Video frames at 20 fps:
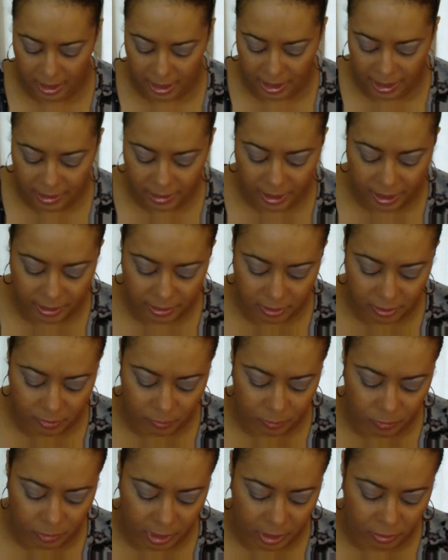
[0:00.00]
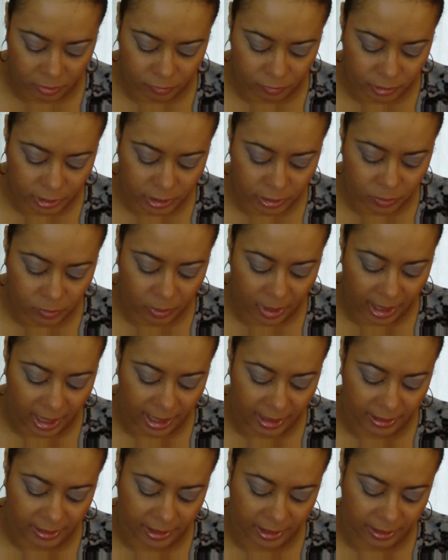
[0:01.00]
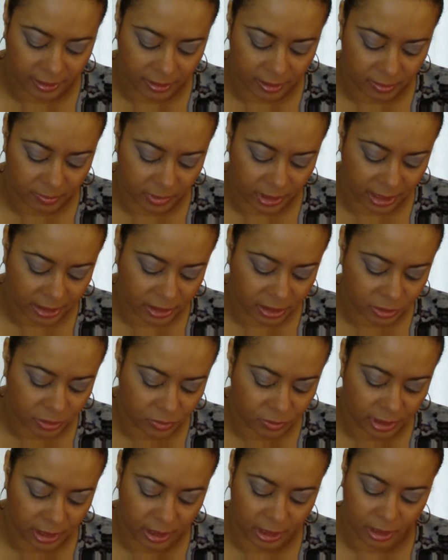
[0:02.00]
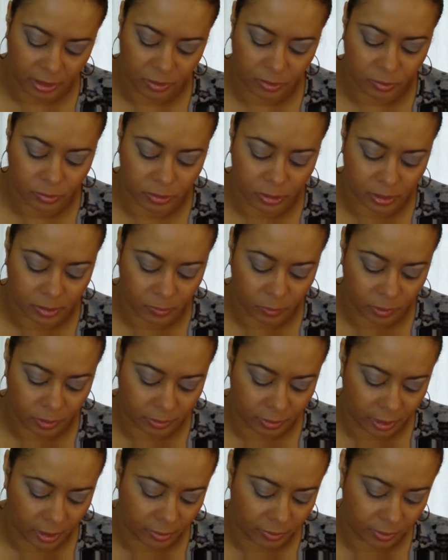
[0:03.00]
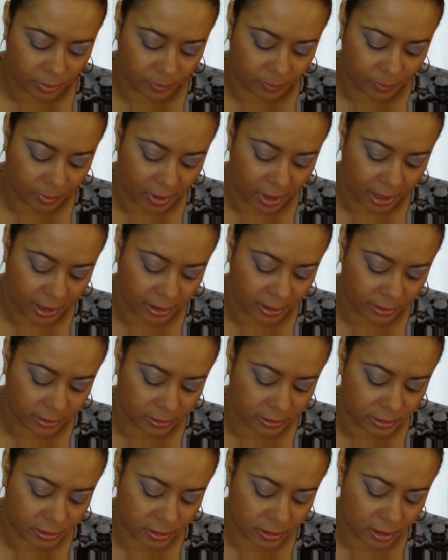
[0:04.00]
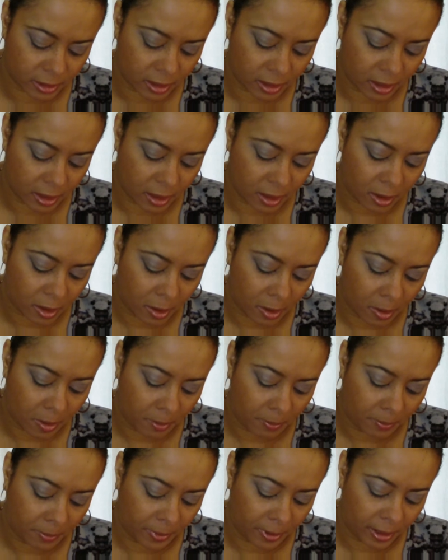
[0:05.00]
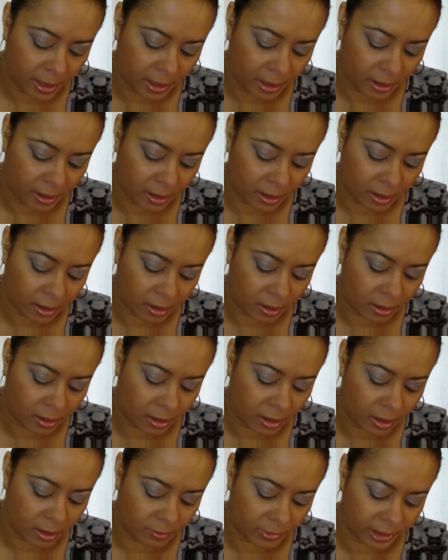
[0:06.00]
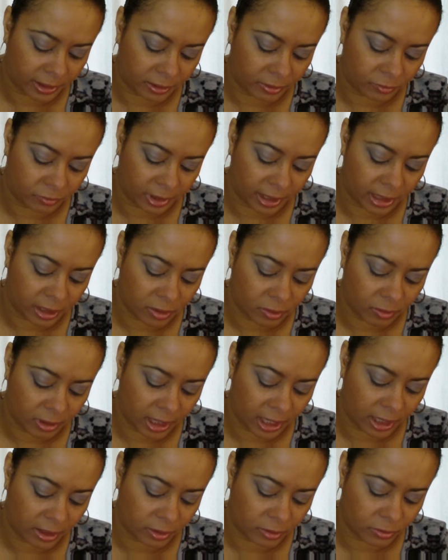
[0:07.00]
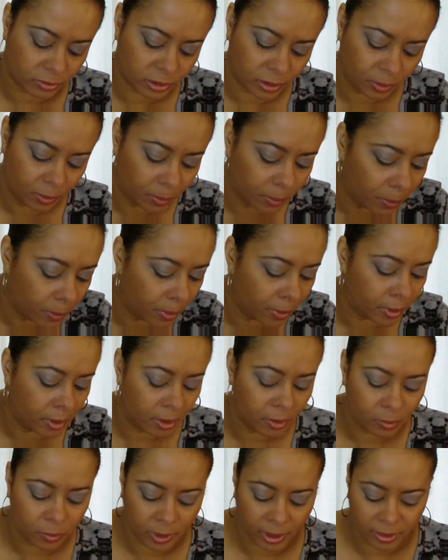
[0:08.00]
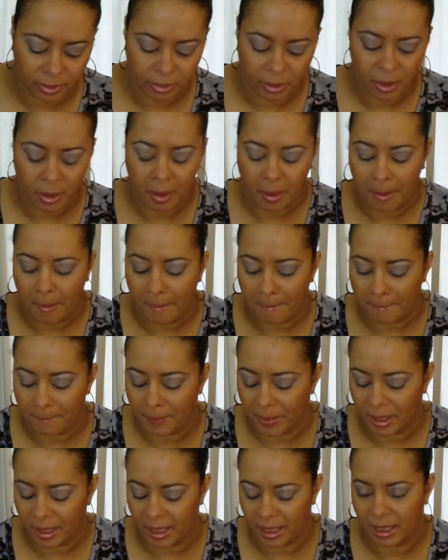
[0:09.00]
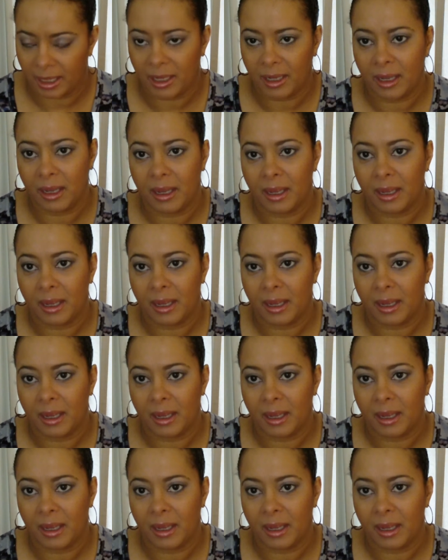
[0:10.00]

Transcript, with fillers: I like them, and the reason why I like them, not that you can't use them with other products, but um, like the Ready you can't use it with, but